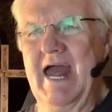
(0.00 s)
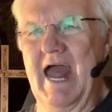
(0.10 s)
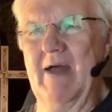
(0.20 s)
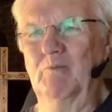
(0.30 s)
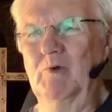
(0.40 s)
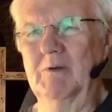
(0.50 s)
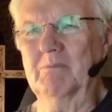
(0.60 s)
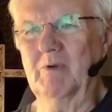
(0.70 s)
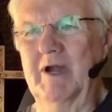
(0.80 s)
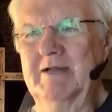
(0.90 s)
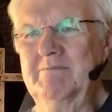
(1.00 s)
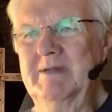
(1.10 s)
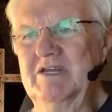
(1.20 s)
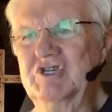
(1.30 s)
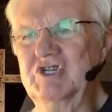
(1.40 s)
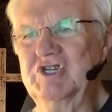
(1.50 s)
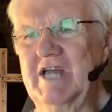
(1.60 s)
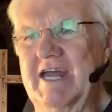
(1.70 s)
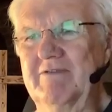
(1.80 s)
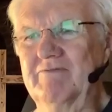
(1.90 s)
and will bring me
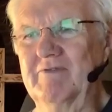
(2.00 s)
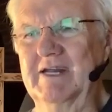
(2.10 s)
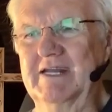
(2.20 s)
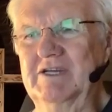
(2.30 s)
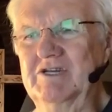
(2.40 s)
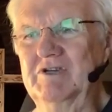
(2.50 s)
safely